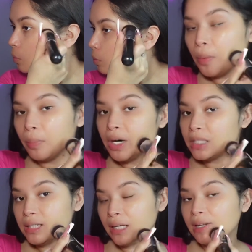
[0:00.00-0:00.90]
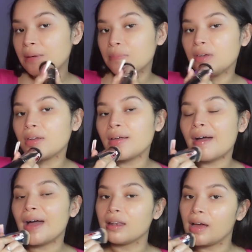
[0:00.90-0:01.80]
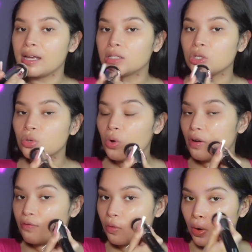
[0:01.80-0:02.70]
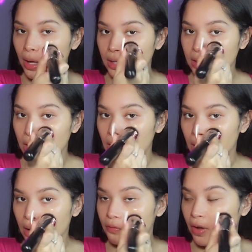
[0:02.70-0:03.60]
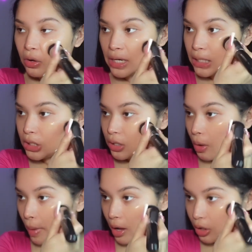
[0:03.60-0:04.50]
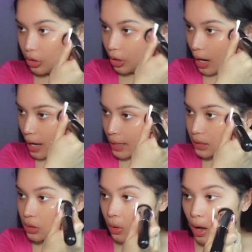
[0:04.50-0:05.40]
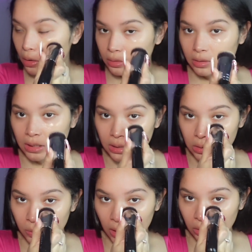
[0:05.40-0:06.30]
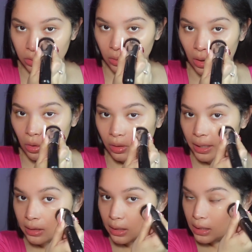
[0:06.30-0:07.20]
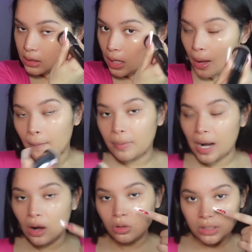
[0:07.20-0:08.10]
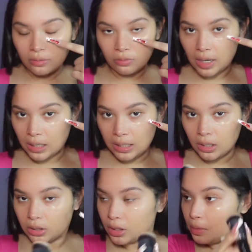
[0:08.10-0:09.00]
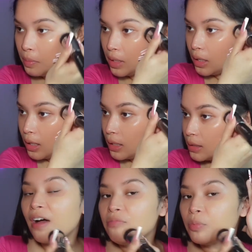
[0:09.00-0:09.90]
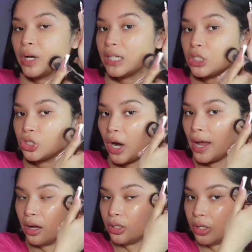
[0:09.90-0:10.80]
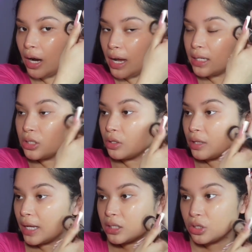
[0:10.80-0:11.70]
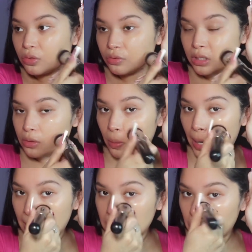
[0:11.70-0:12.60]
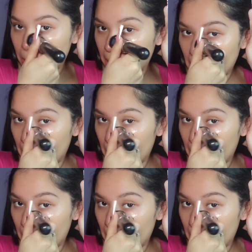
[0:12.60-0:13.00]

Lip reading: So personally, me, I like to avoid the foundation on my under eyes. So this is what I'll do. I'll go like this, but not go directly under because I have pretty dry under eyes. So that's the reason why I do it.